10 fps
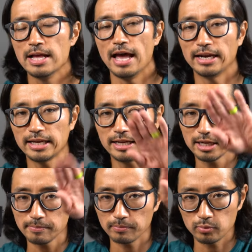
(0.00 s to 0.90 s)
And I can get
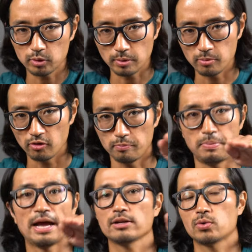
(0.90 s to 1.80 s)
it to move
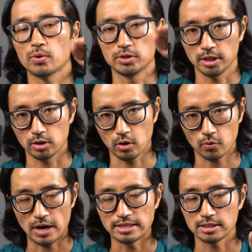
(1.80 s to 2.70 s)
back towards like the
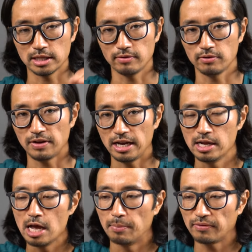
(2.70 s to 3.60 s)
horizon level fine.
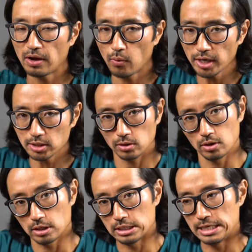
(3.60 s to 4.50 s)
But if I want it to
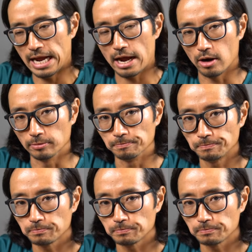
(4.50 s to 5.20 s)
look down,